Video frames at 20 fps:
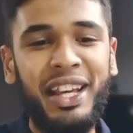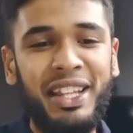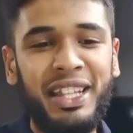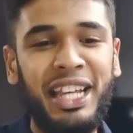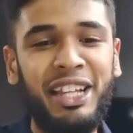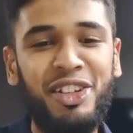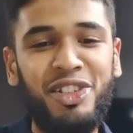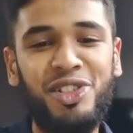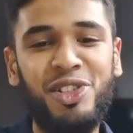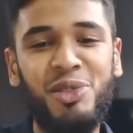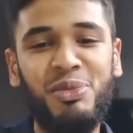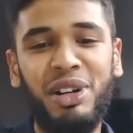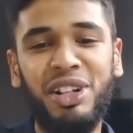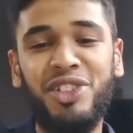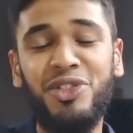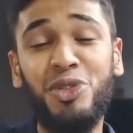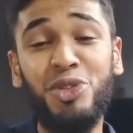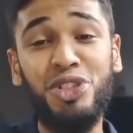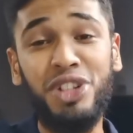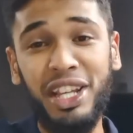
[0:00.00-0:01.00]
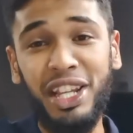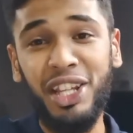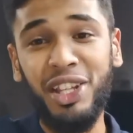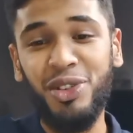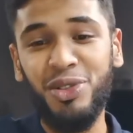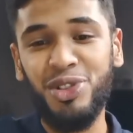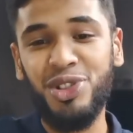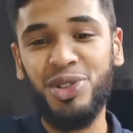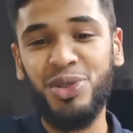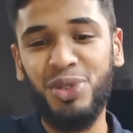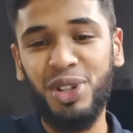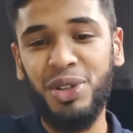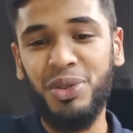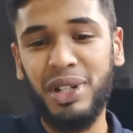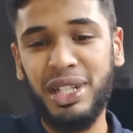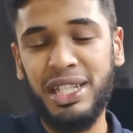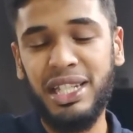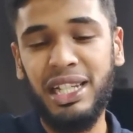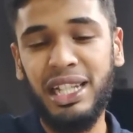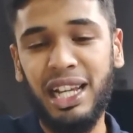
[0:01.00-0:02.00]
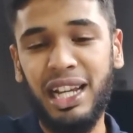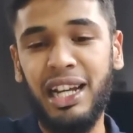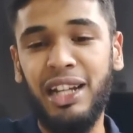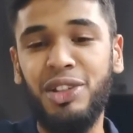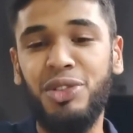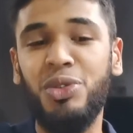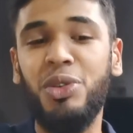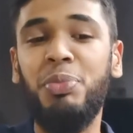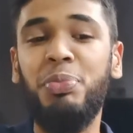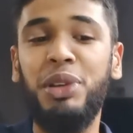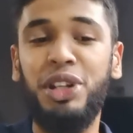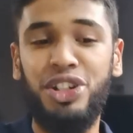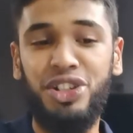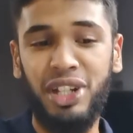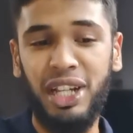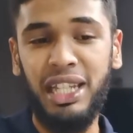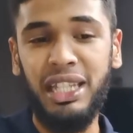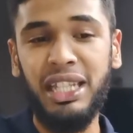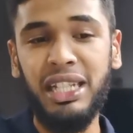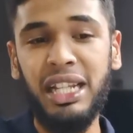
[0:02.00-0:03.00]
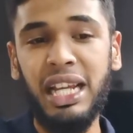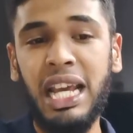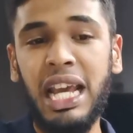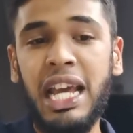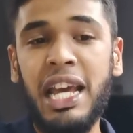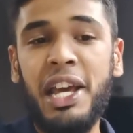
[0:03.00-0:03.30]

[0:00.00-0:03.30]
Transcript: thank you so much for sharing your story, Wasila. I do appreciate it.